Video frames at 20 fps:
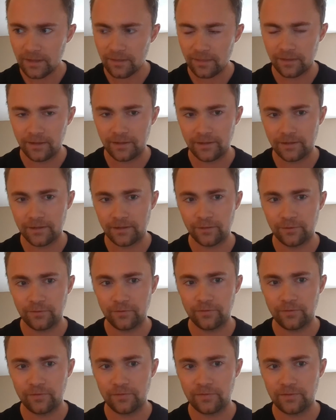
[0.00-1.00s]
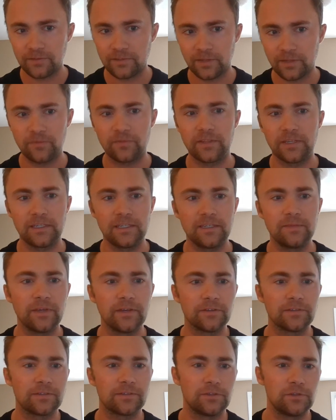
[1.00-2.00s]
think of some of the
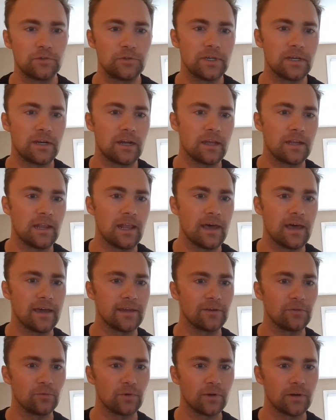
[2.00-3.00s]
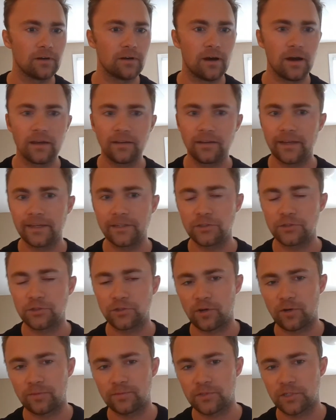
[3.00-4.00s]
emails that you get online, where online
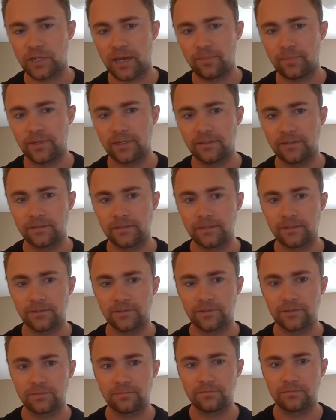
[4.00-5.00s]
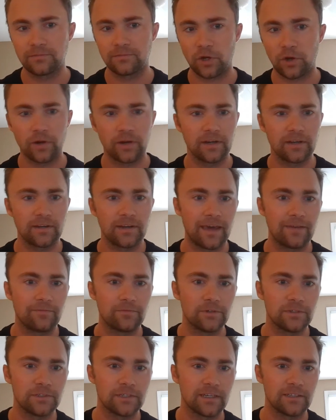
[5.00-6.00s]
shopping is targeted
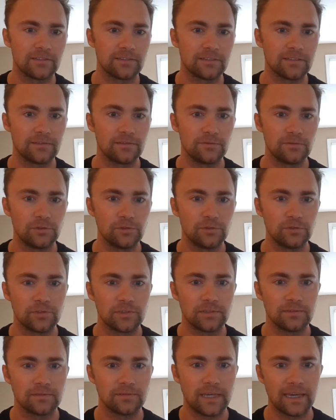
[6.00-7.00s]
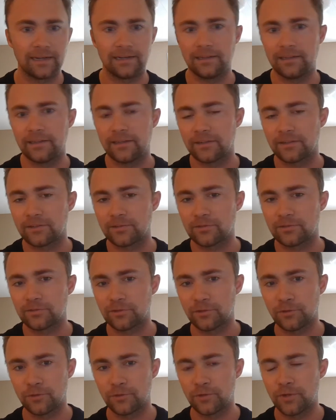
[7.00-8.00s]
advertising using analytics.
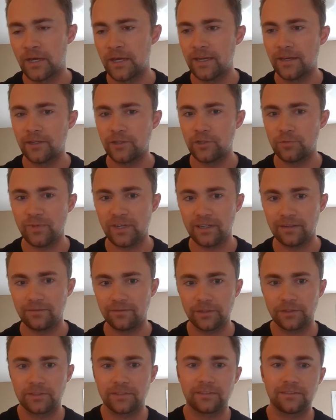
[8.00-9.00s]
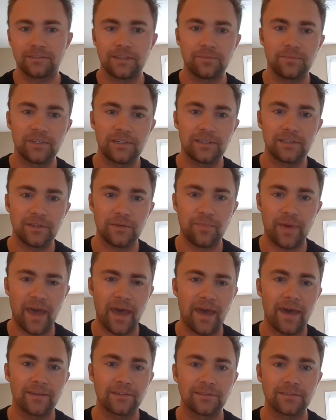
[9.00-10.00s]
So you may have looked at something in the
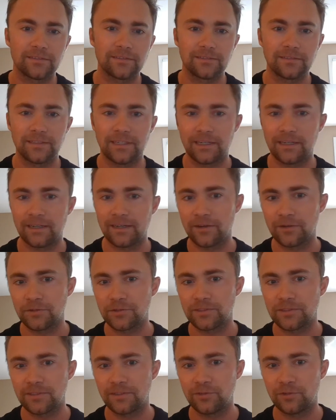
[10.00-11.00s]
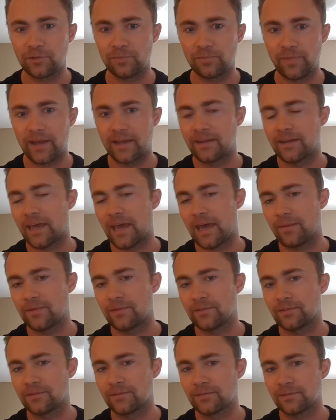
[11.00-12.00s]
past and it understands your buying
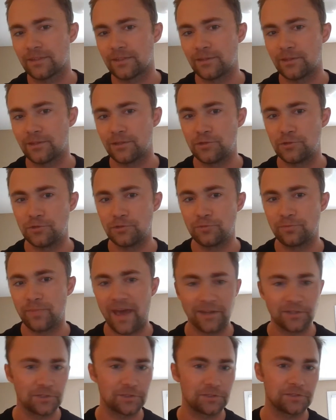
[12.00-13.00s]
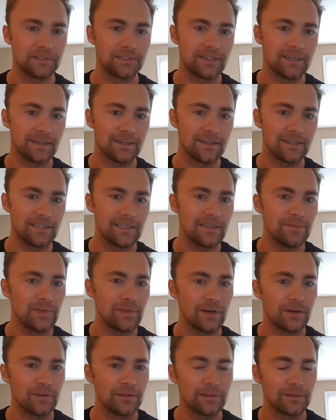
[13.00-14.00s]
habits, and then you magically get an
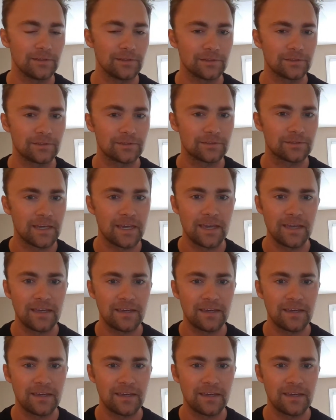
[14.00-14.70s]
email that looks